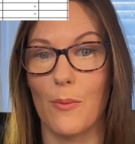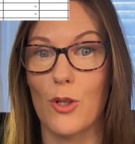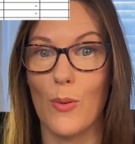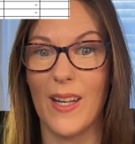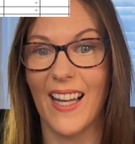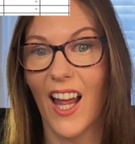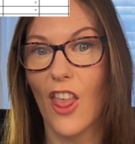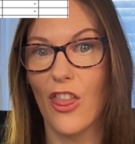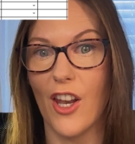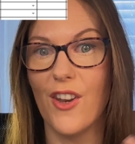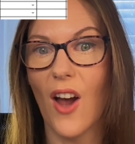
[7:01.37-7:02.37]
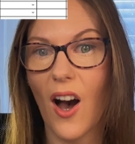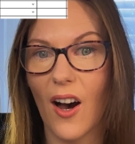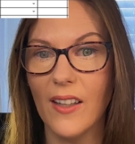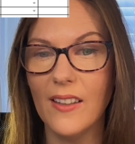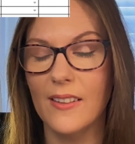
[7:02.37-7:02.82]
between the
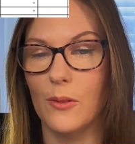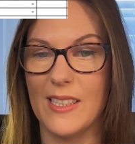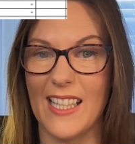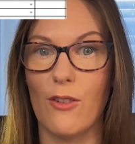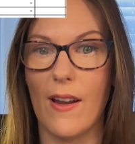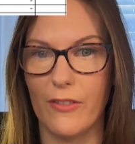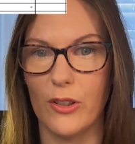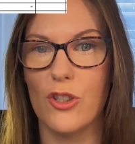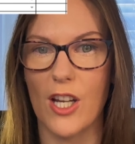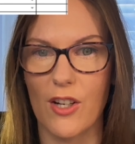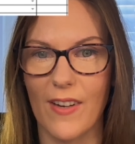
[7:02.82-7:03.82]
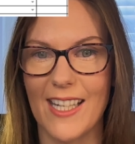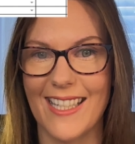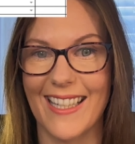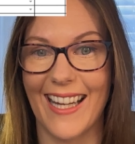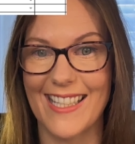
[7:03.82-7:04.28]
we'll say revenue
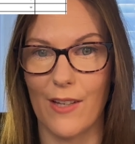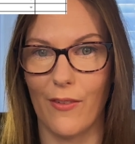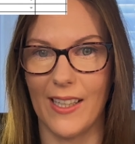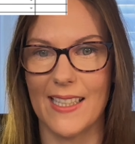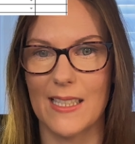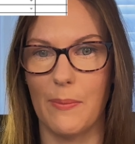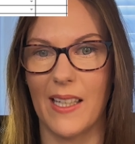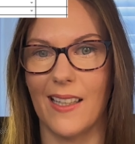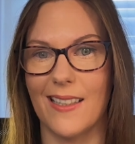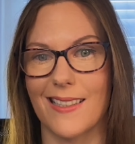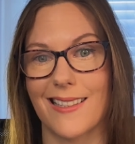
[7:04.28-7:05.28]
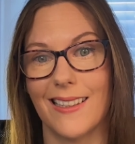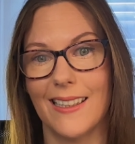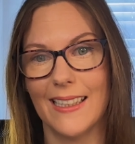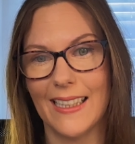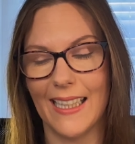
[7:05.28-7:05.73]
generating activities, because
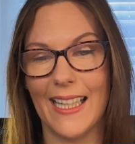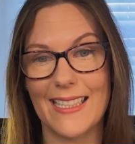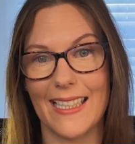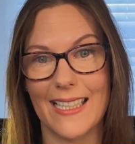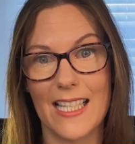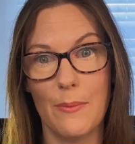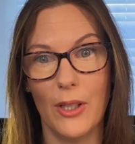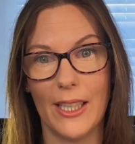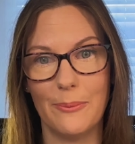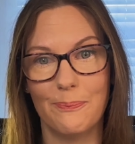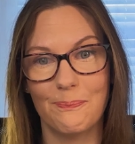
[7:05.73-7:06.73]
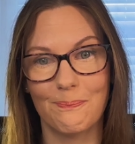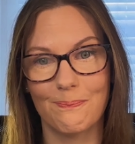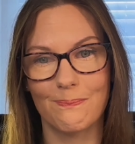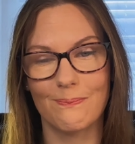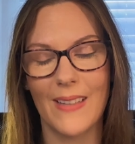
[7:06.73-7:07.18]
it's linked to the money.
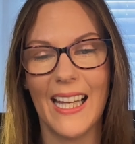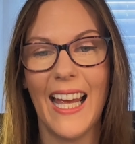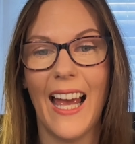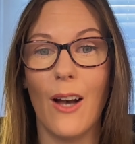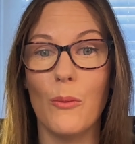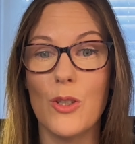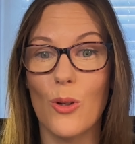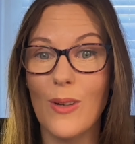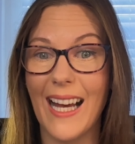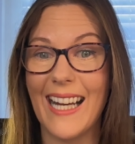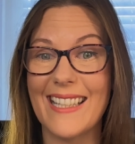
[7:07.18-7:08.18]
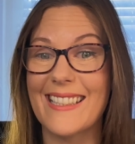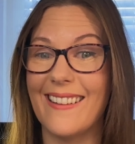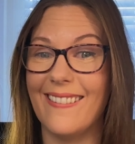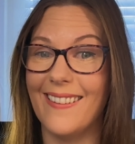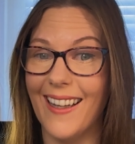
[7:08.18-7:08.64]
And we don't ask
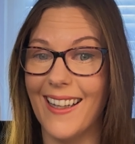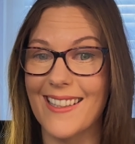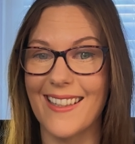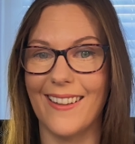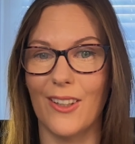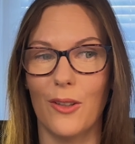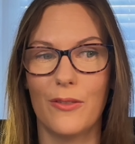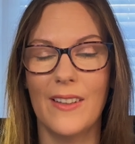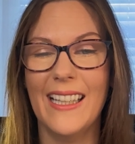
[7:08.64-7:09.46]
that enough.